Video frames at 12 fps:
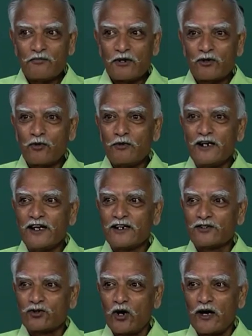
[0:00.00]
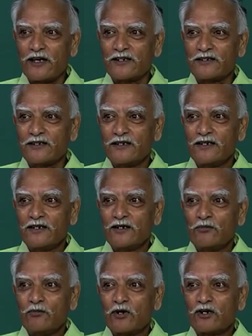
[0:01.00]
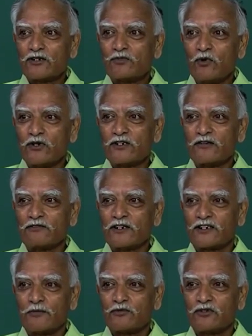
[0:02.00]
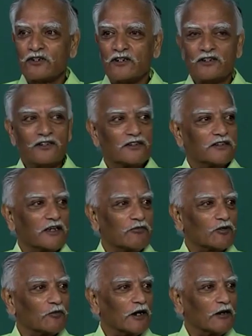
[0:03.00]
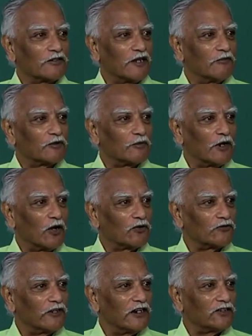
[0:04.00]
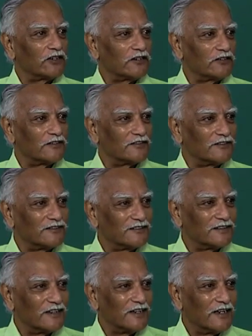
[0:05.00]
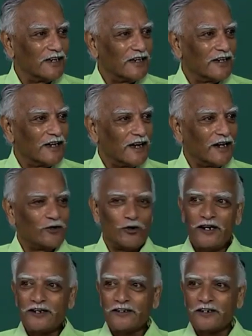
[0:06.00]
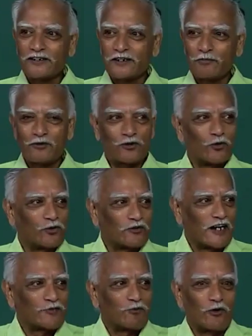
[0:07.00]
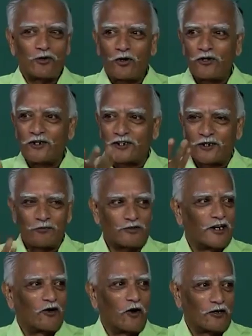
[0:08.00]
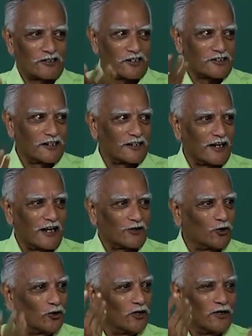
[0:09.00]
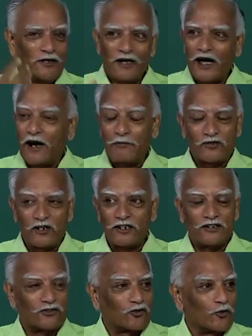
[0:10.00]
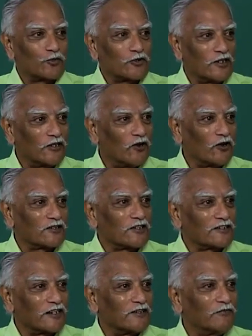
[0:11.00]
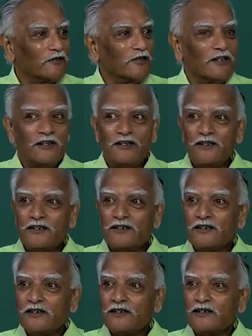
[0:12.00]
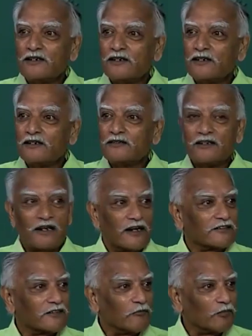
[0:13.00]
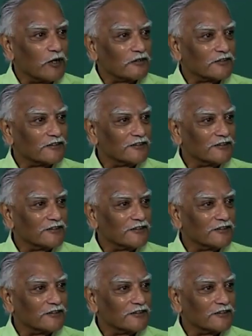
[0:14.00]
but nobody had a choice, because most of the ships seems to belong, seem to belong to Venetians. And you needed the ships to transport all the ships and horses and cargo, I am sorry, the troops and horses and the Knights Templars.